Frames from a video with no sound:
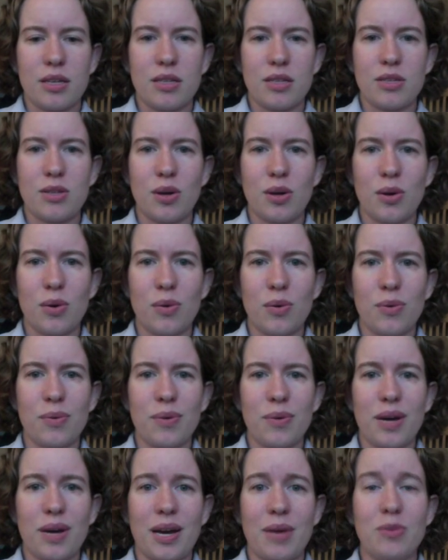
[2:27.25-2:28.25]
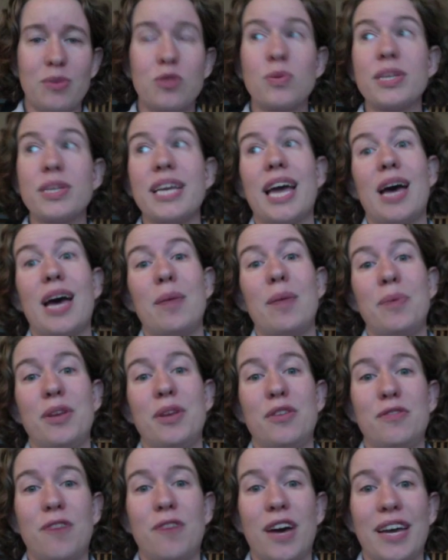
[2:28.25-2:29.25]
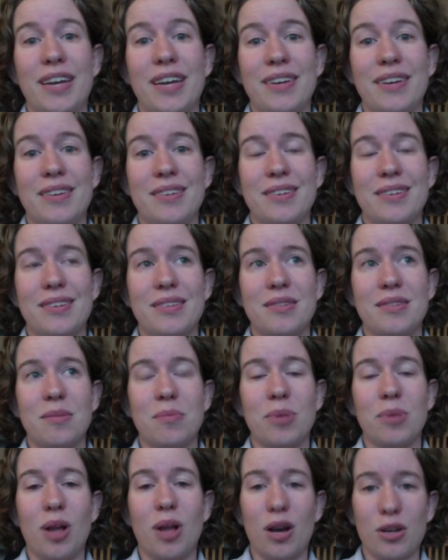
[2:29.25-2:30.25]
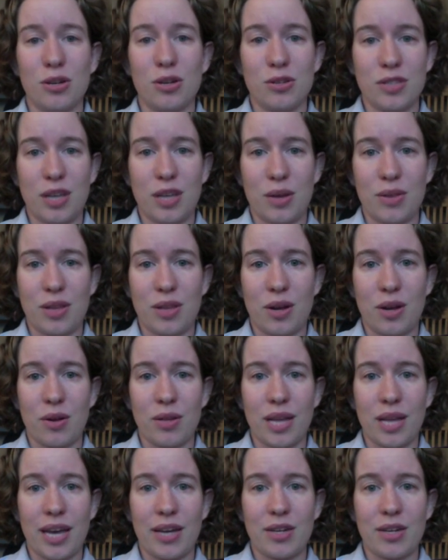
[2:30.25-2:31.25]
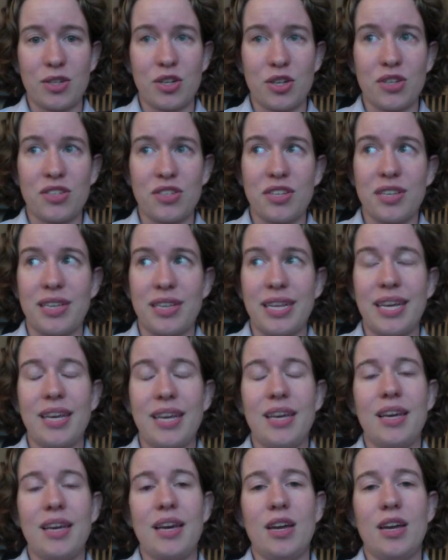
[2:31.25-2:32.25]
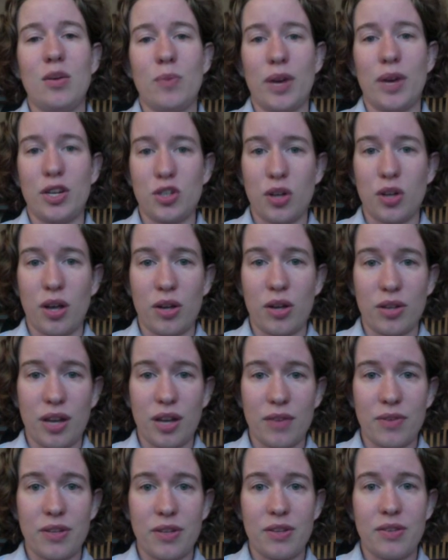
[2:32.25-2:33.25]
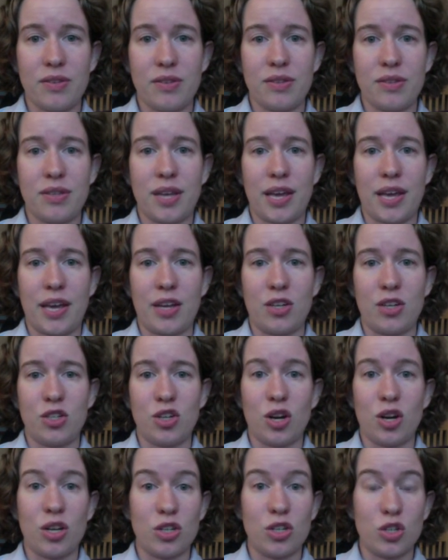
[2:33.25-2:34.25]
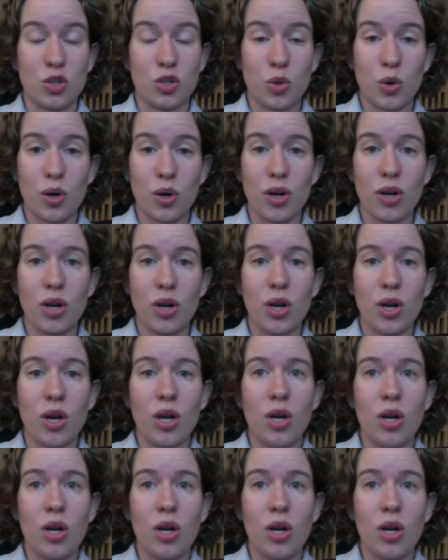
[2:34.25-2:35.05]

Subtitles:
So I was really happy to find some bloggers out there like Justin Lee and Rachel Held Evans and John Shore,